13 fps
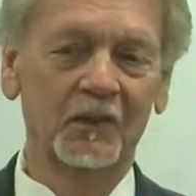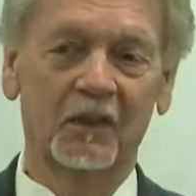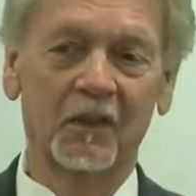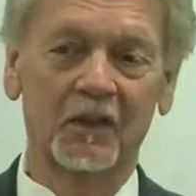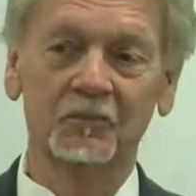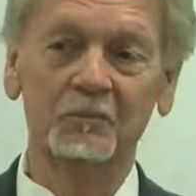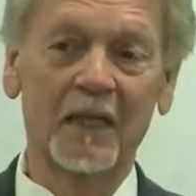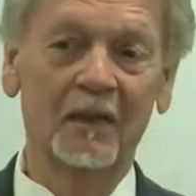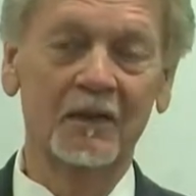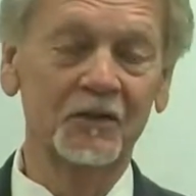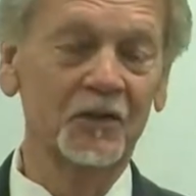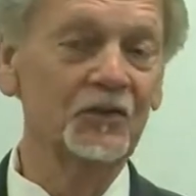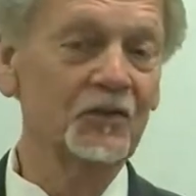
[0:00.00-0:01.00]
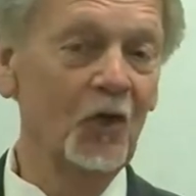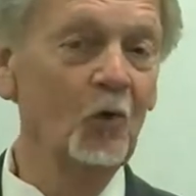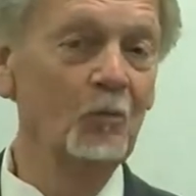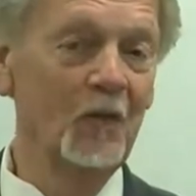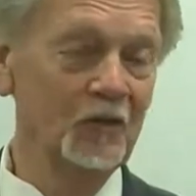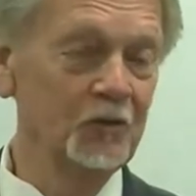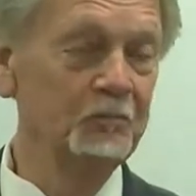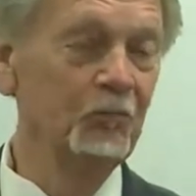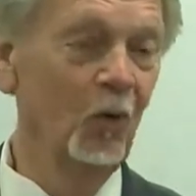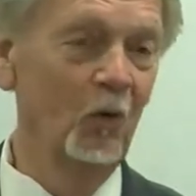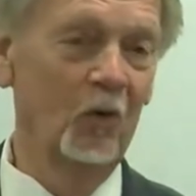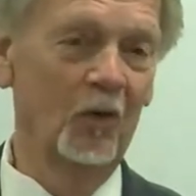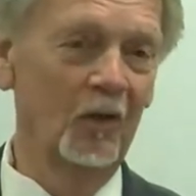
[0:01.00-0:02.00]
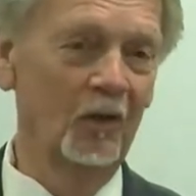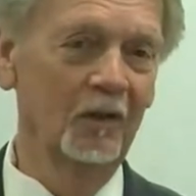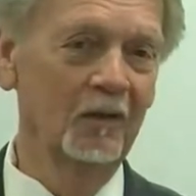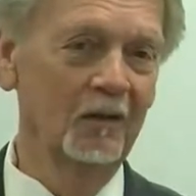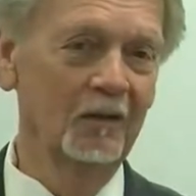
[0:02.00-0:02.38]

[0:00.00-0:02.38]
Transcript: because marriage is so much more